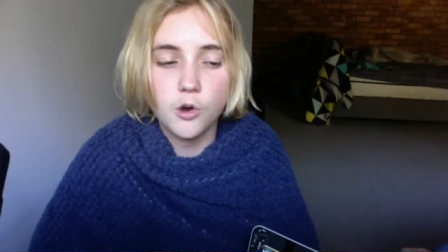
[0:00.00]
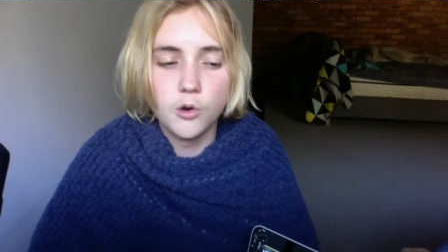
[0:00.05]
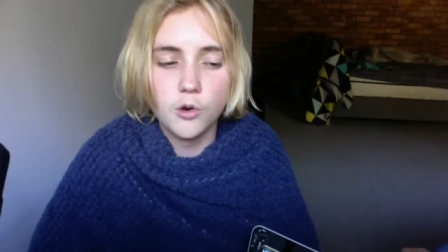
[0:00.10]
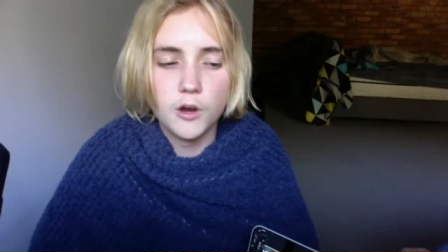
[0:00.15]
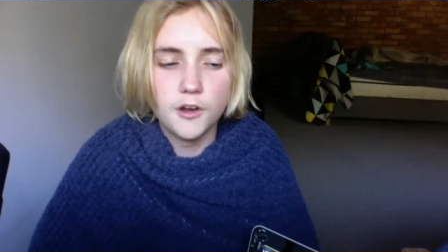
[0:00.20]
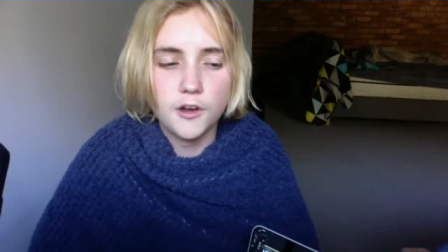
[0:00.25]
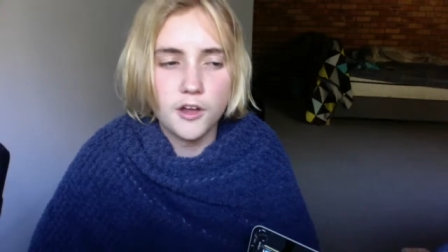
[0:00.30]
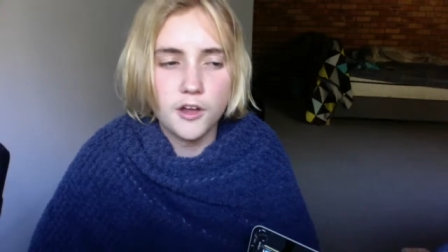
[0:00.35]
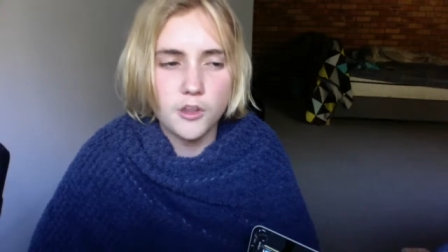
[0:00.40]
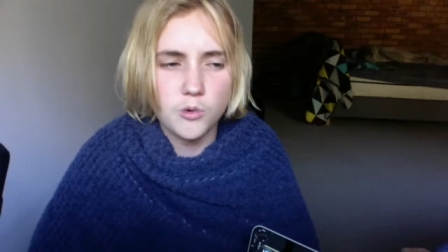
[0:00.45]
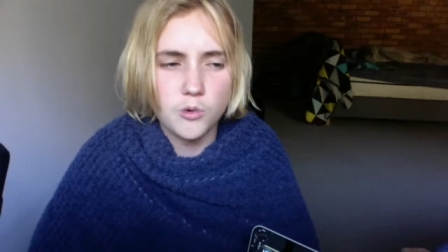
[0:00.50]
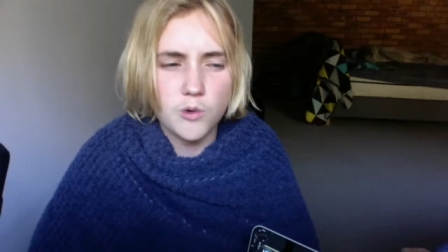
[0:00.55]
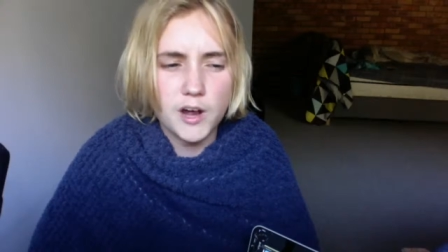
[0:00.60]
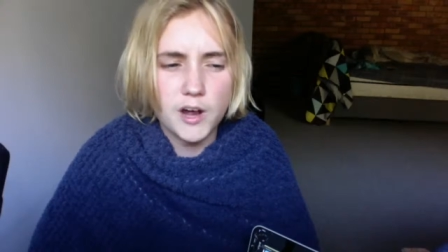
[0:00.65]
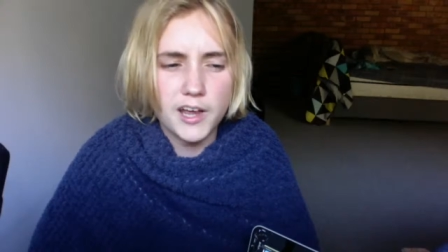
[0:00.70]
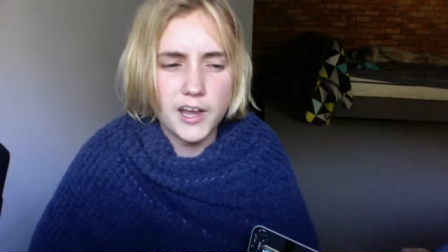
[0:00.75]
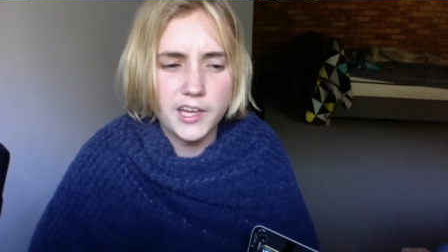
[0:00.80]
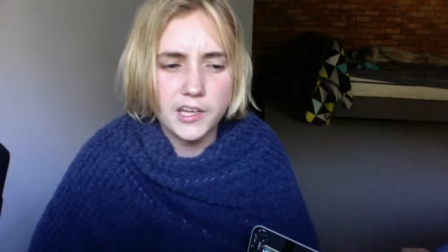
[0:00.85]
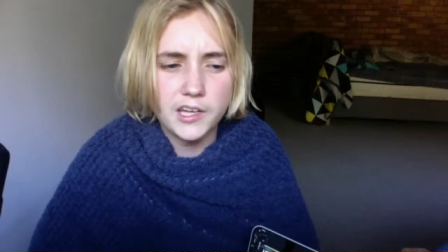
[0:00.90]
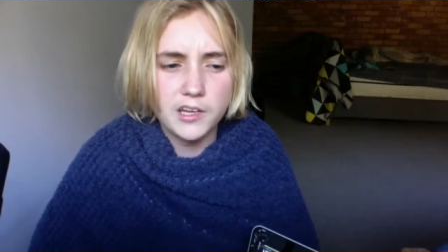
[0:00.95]
another
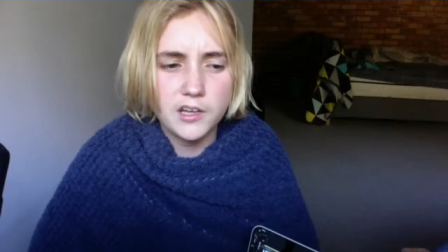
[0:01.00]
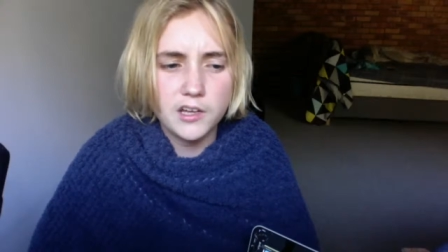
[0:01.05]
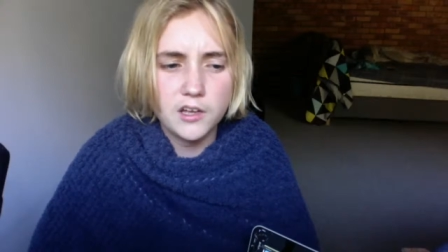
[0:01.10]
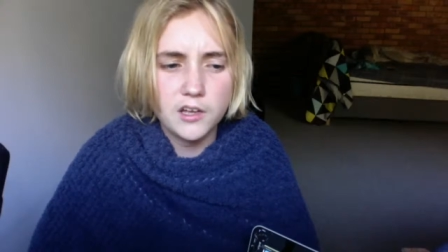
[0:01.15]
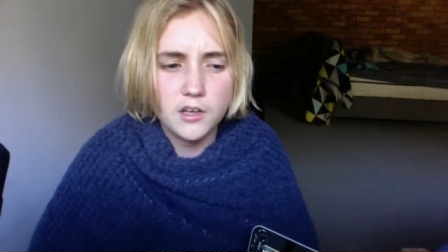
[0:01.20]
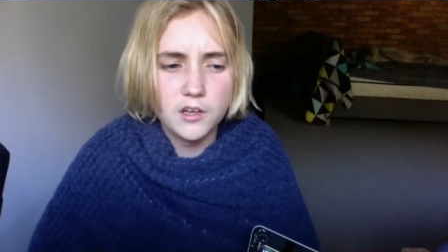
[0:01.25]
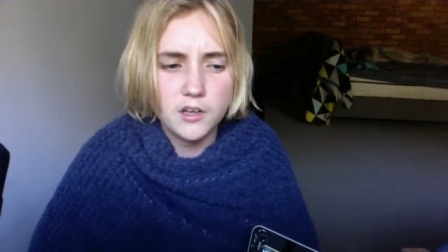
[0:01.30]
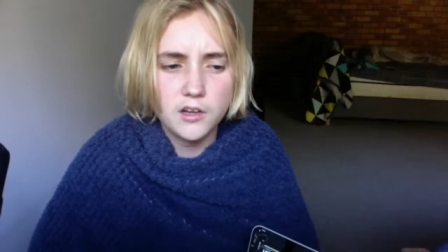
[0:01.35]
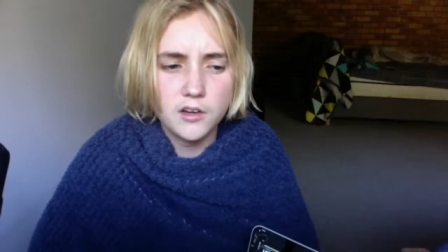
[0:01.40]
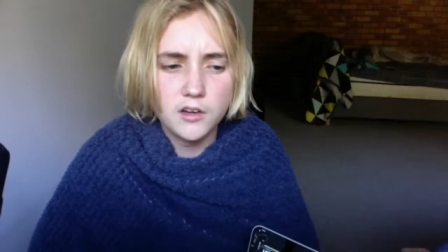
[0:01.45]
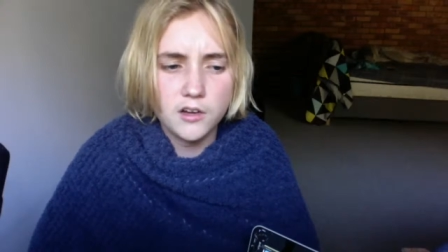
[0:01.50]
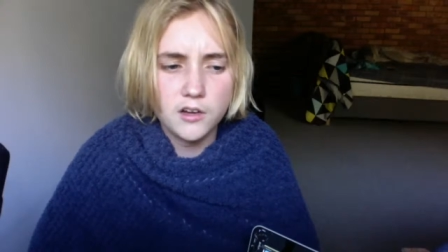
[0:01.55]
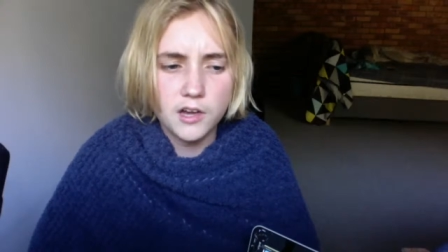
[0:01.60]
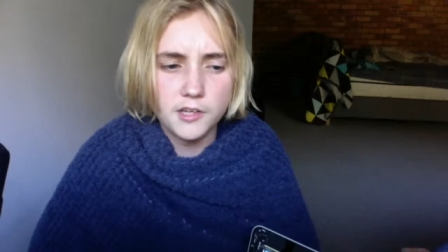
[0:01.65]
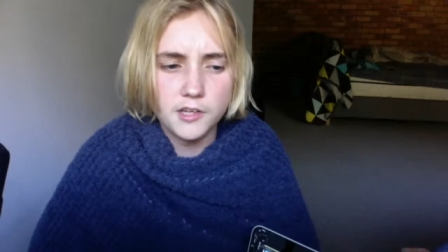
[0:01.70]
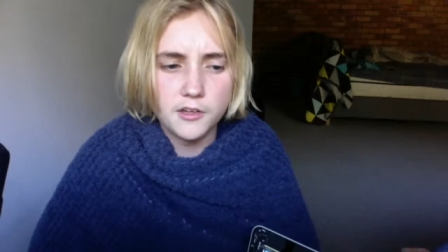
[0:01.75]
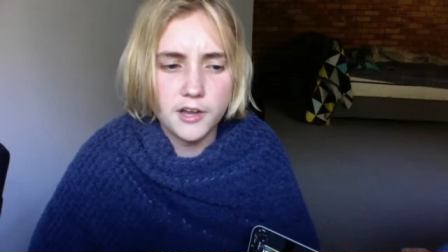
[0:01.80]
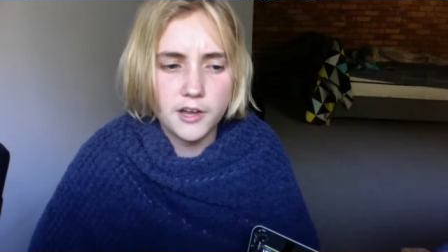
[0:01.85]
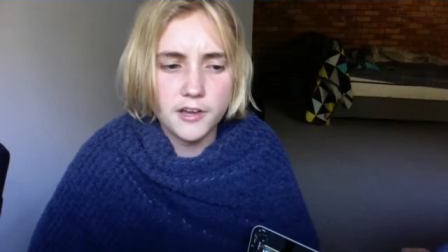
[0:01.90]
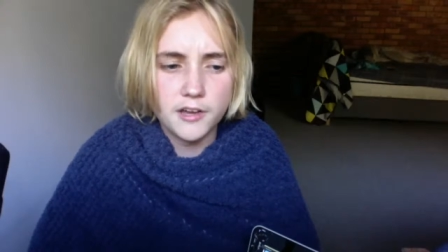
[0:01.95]
way, and
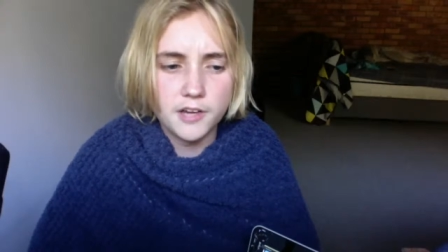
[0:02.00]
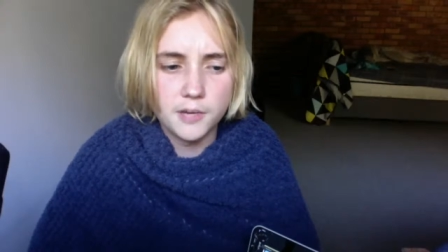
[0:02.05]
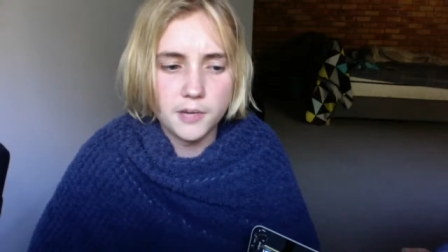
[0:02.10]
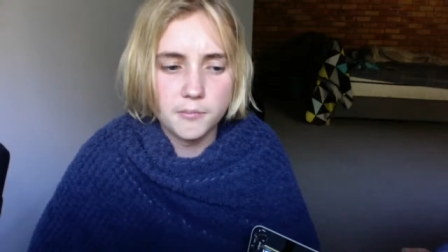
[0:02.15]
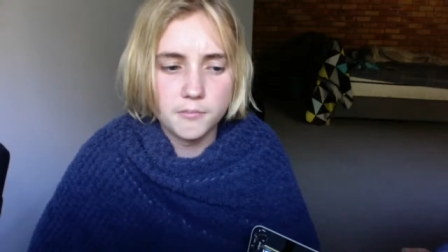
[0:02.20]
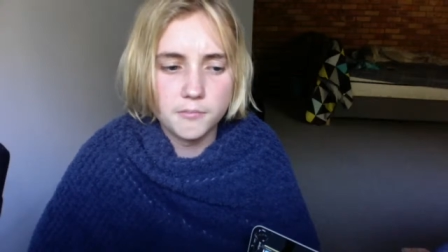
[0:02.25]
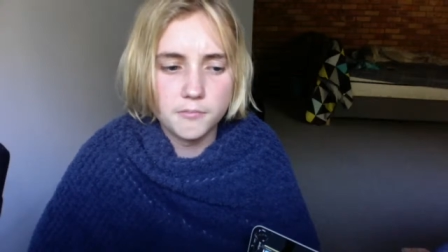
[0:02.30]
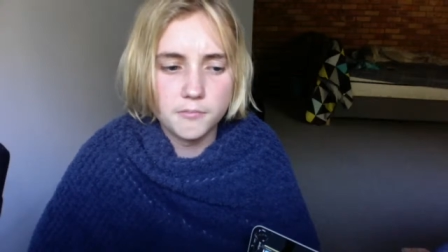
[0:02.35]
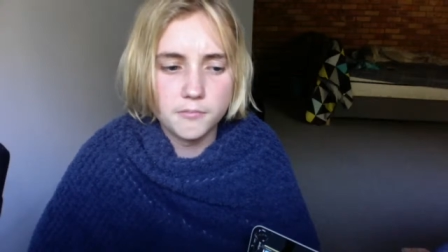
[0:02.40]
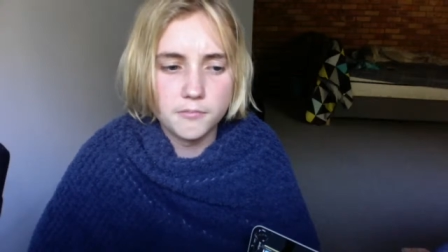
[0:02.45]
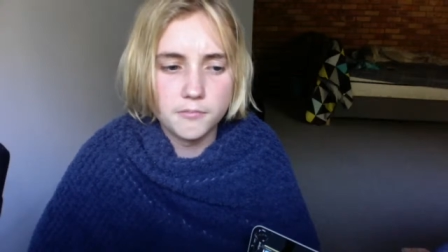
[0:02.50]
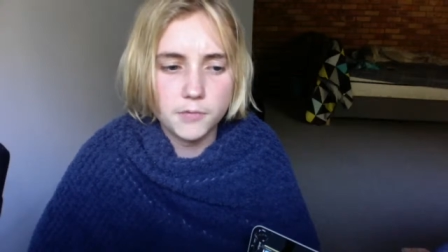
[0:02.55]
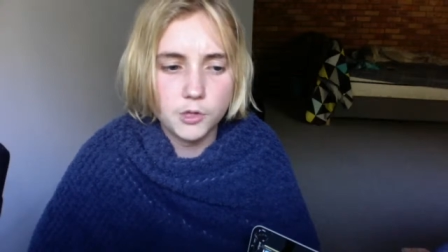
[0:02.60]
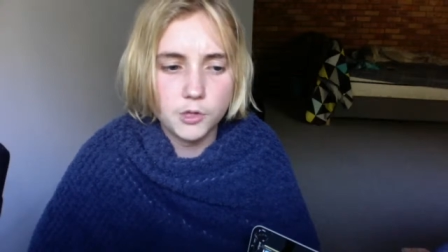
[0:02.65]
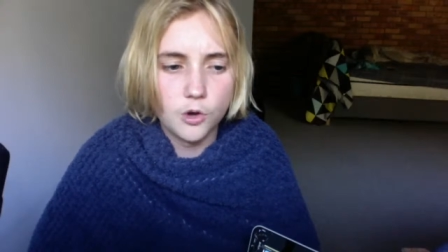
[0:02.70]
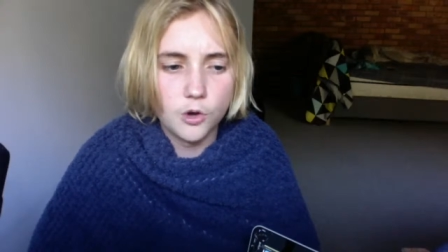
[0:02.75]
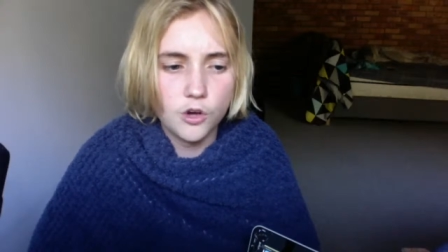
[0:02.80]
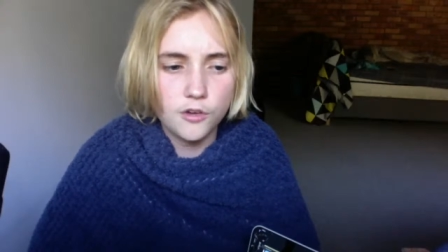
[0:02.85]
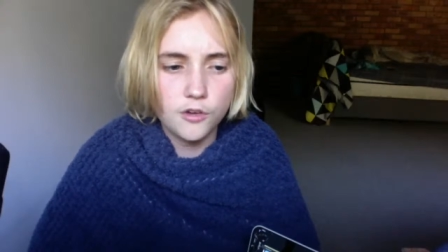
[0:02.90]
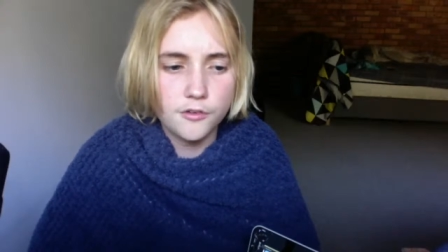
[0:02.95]
you end up
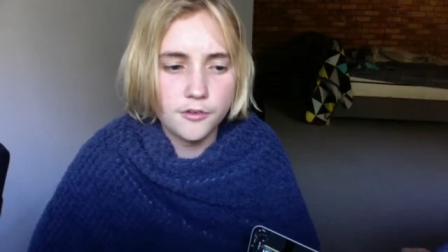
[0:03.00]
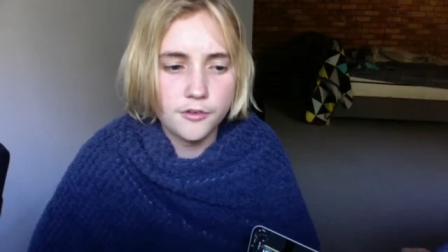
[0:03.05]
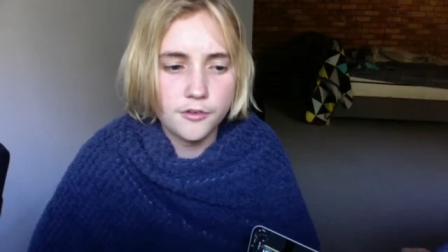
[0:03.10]
not.